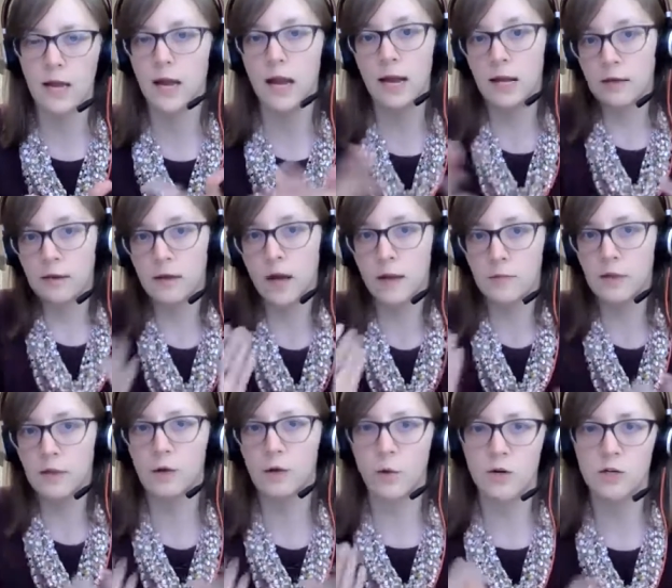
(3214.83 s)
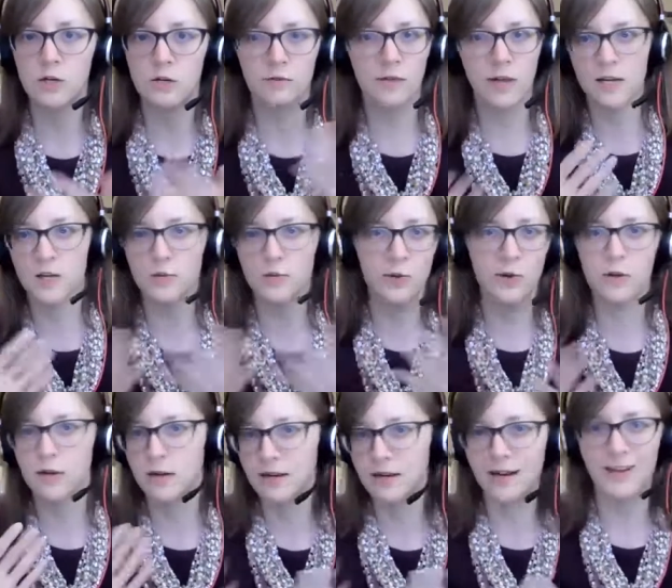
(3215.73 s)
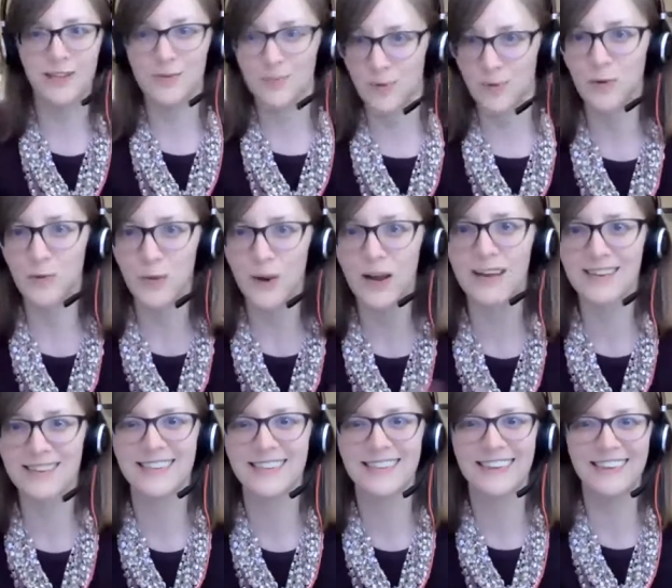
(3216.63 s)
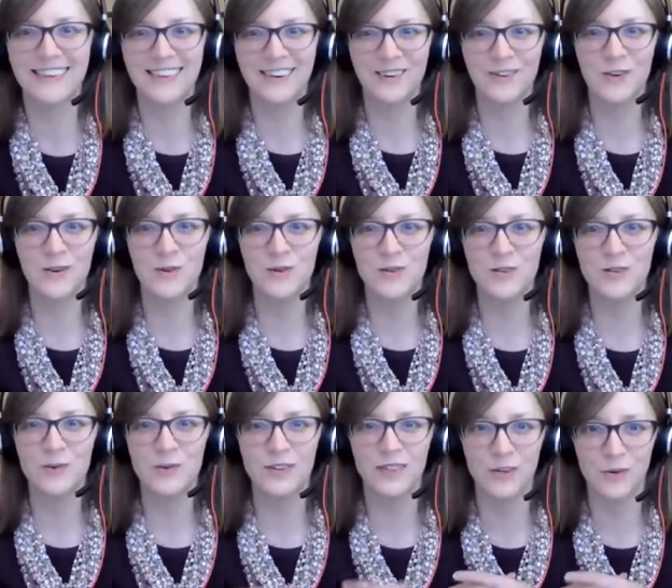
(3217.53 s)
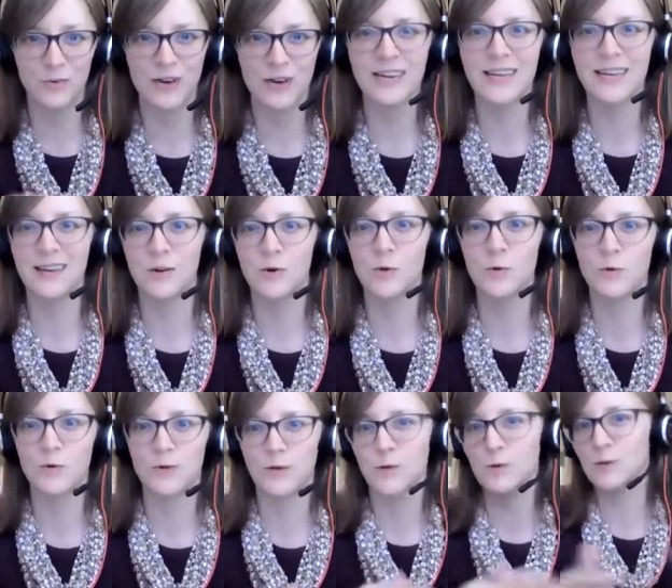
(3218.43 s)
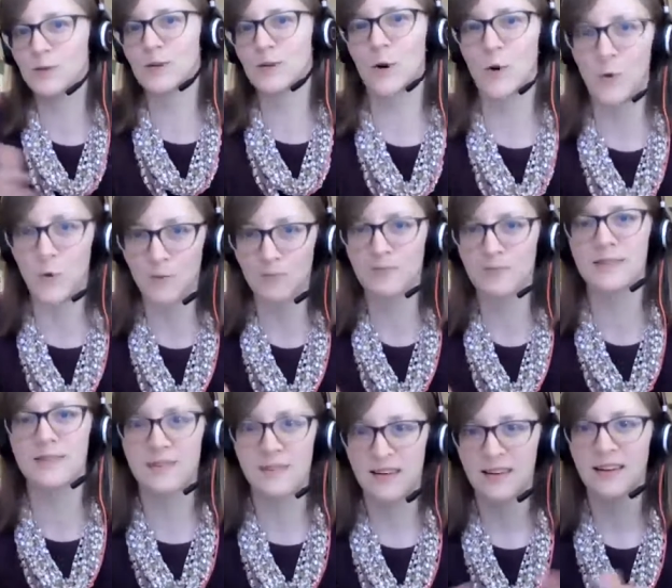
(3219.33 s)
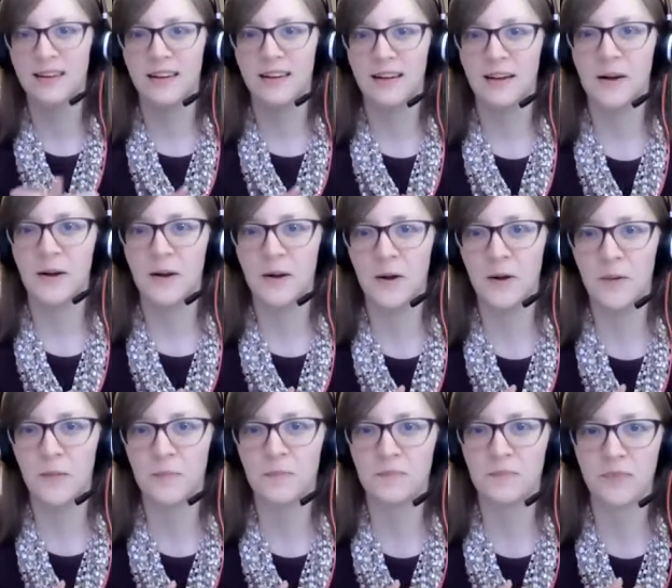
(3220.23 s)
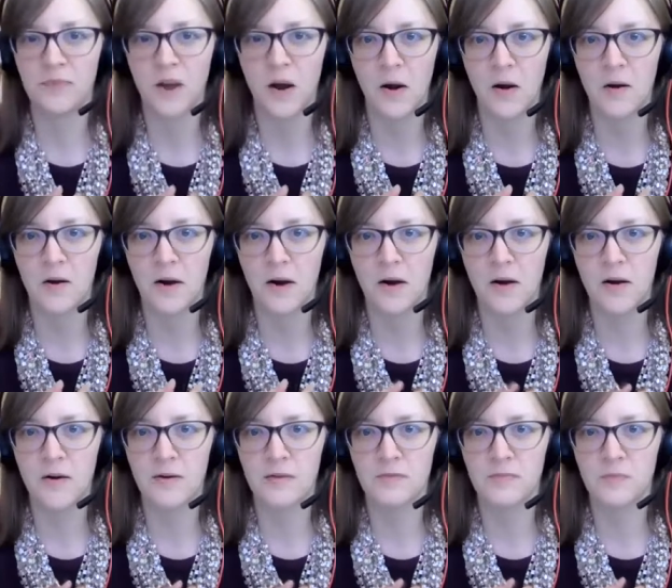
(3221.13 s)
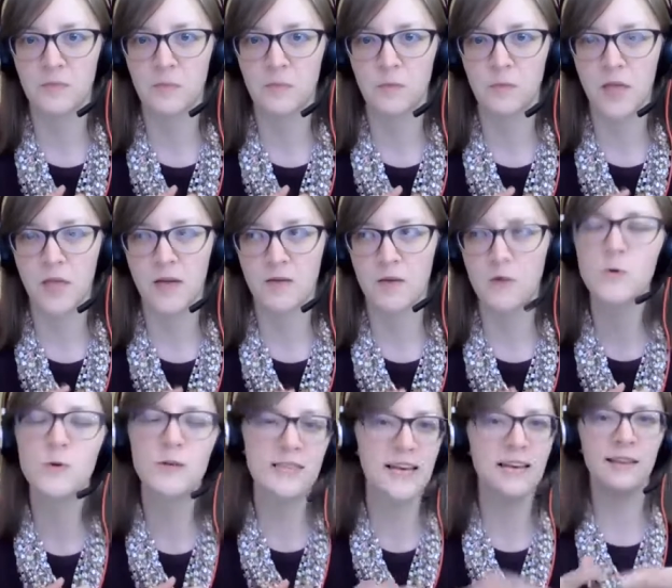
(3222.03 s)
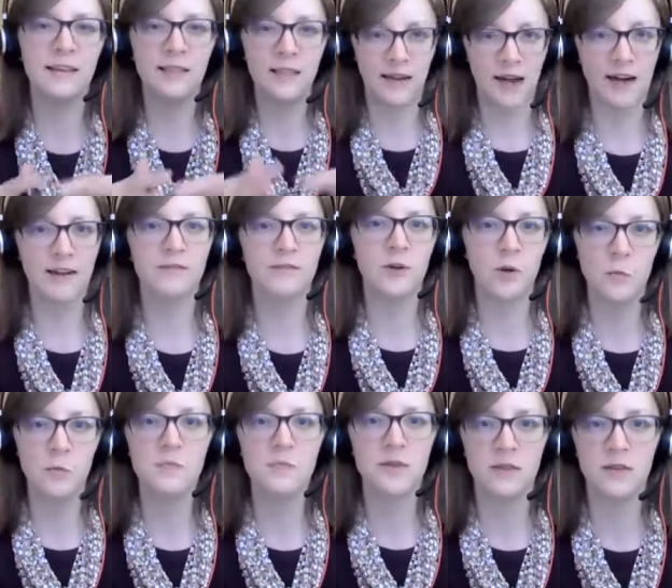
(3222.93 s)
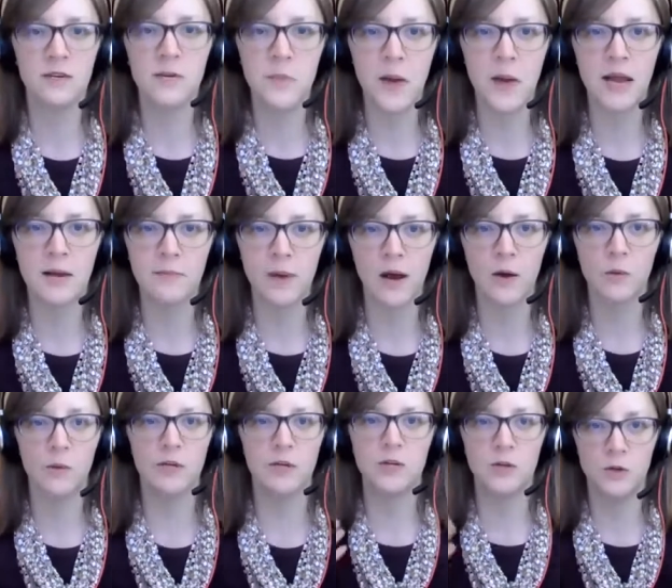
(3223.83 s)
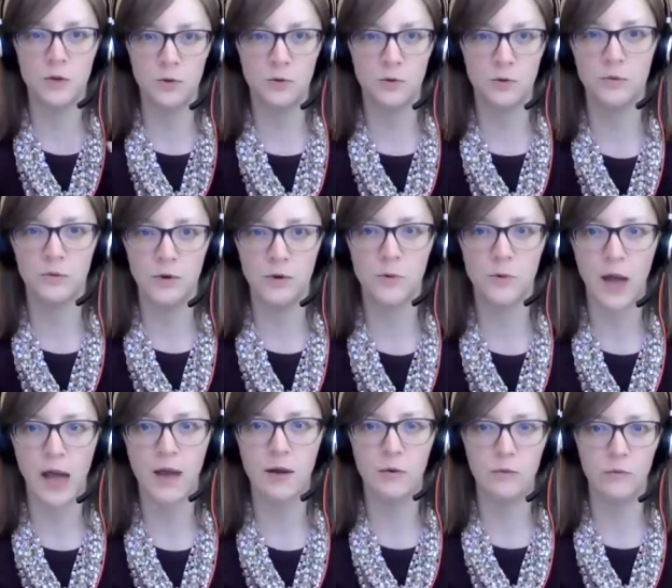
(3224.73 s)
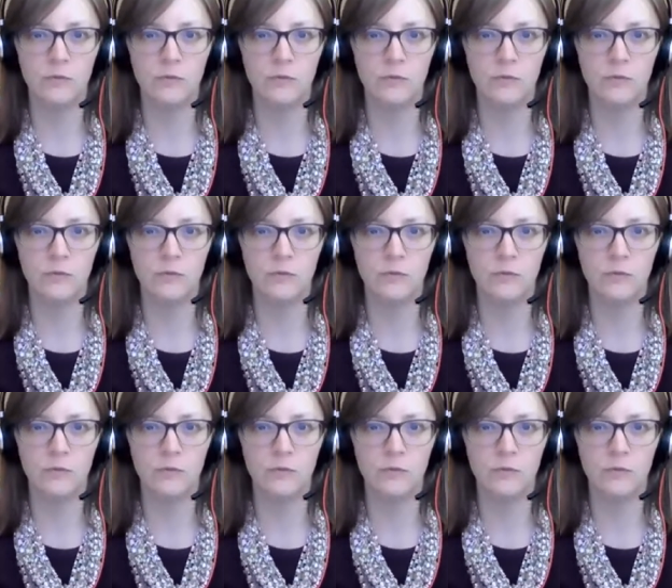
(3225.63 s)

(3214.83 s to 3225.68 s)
and I mean, the question of legibility cuts both ways. You know, who's doing the reading, whose terms are who's setting the kind of terms of the debate by which you get